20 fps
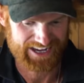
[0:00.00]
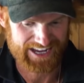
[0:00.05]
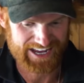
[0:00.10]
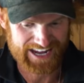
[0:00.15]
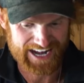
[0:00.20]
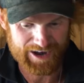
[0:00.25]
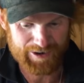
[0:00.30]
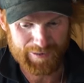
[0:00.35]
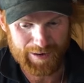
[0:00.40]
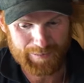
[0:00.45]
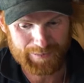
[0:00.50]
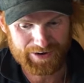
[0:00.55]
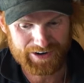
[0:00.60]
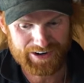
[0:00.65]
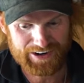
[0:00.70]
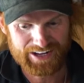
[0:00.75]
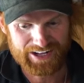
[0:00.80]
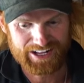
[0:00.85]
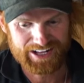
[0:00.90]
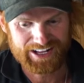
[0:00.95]
And I
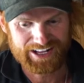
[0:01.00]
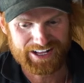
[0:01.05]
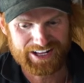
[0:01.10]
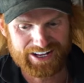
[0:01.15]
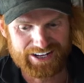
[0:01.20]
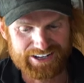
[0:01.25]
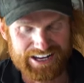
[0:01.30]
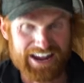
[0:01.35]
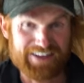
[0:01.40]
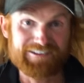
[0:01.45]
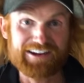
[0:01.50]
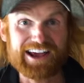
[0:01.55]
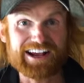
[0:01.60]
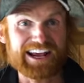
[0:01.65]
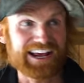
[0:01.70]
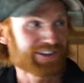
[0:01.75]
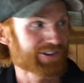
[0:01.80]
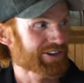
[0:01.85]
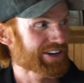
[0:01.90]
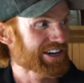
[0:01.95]
remember Dave and I
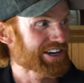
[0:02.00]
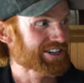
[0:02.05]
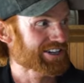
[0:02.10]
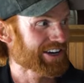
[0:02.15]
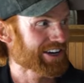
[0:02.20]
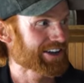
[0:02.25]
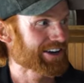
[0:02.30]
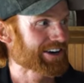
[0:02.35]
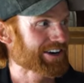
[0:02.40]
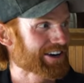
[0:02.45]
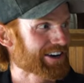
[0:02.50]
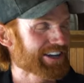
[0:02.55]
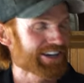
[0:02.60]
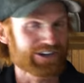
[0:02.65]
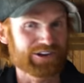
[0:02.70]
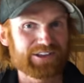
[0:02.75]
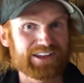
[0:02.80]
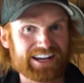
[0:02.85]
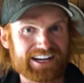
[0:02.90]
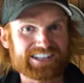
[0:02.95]
kind of looked at each other.
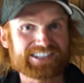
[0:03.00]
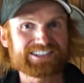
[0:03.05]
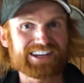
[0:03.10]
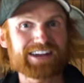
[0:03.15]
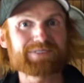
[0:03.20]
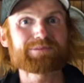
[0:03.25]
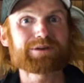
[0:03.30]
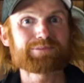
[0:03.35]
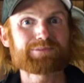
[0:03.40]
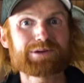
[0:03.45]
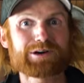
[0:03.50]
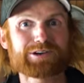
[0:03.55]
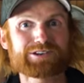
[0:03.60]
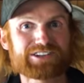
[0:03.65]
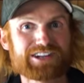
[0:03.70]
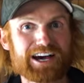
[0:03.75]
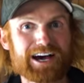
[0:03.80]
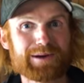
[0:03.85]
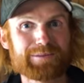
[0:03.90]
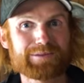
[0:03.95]
You know, the excitement
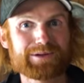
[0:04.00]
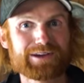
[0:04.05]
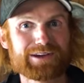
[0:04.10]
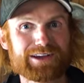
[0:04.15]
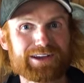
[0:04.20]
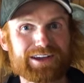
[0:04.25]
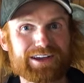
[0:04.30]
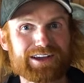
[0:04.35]
built up,